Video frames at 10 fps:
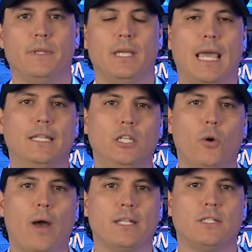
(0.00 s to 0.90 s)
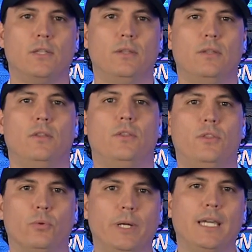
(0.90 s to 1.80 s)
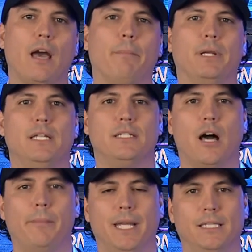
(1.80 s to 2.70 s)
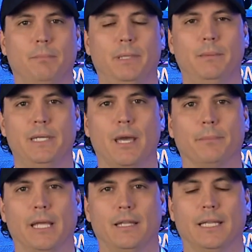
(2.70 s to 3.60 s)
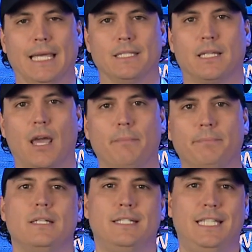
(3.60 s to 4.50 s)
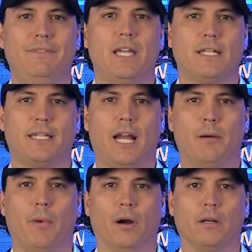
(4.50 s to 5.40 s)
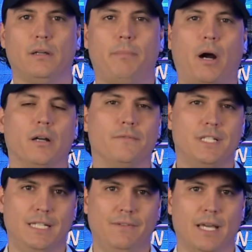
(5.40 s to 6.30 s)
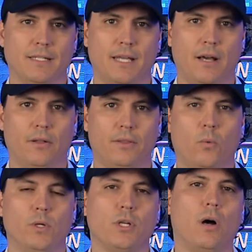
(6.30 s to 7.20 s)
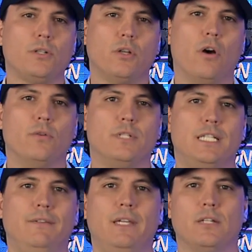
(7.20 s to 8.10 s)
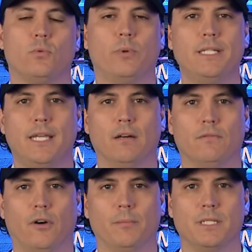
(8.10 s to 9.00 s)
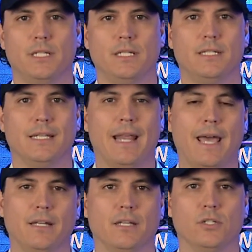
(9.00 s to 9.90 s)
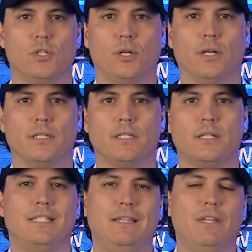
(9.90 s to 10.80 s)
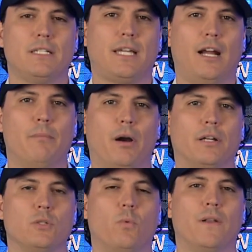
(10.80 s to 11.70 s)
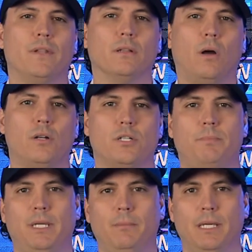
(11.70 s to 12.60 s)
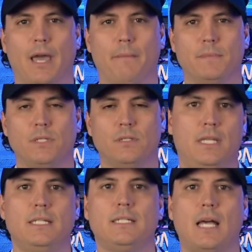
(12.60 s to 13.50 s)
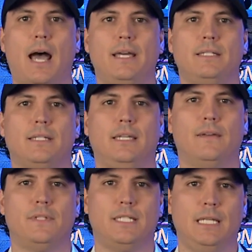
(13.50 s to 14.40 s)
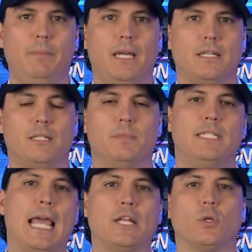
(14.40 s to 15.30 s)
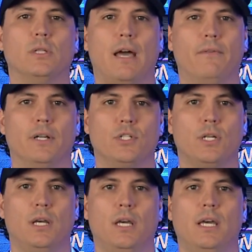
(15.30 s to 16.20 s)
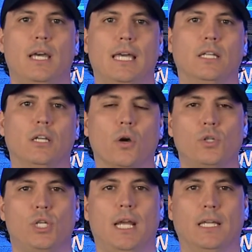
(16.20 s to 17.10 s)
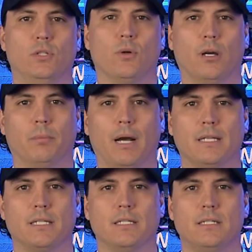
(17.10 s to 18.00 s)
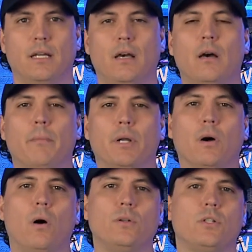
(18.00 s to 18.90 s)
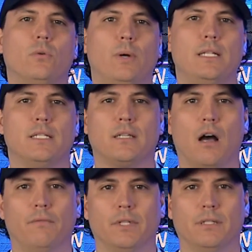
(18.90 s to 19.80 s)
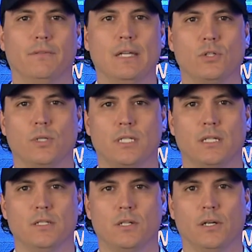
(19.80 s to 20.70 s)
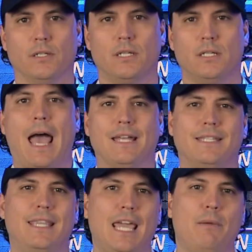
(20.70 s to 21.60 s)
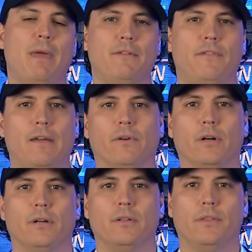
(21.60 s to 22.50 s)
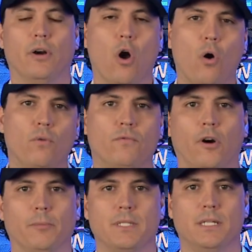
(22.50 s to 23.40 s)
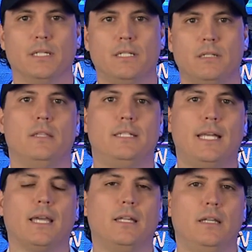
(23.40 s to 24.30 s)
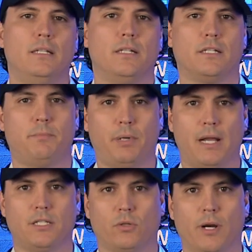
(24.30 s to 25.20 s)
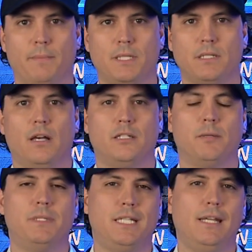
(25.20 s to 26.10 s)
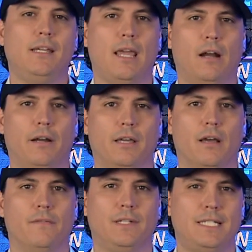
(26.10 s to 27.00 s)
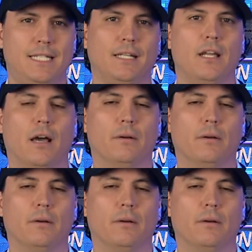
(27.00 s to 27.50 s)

In the US, 3 companies dominate the PBM landscape. CVS Caremark, part of CVS Health, which also owns CVS retail pharmacies and Aetna Insurance. CVS Caremark is one of the largest PBMs. This size gives CVS substantial leverage in negotiating drug prices, but also raises conflict of interest concern, as they may favor their own pharmacies. The second is Express Scripts, a subsidiary of Cigna,